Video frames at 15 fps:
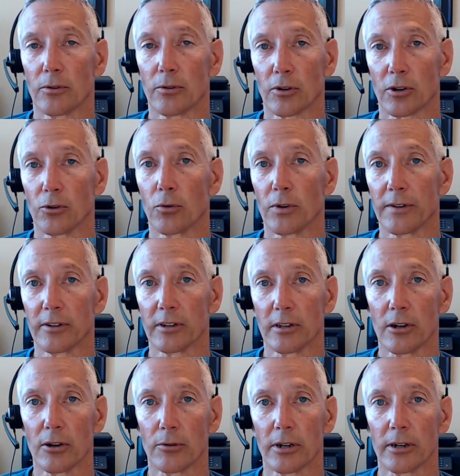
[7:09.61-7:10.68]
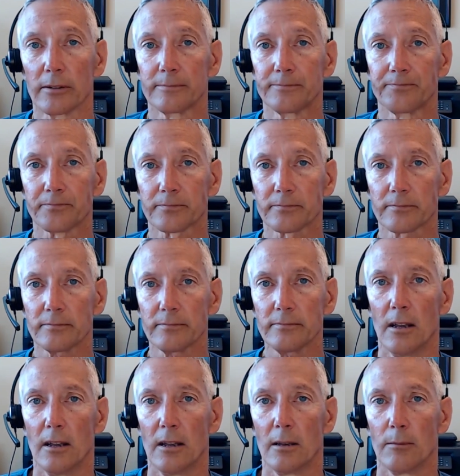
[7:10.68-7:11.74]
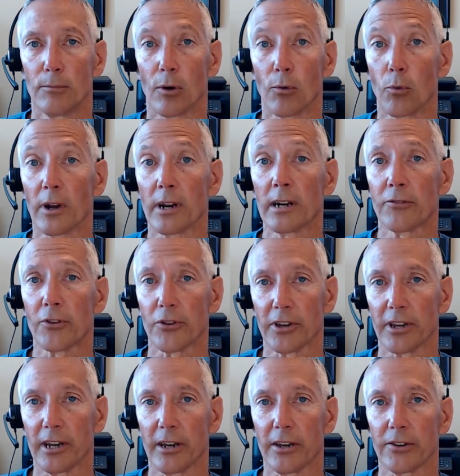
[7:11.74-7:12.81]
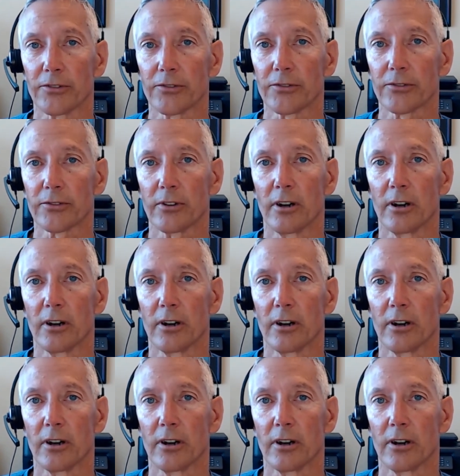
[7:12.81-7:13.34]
or go even lower. But whatever the case,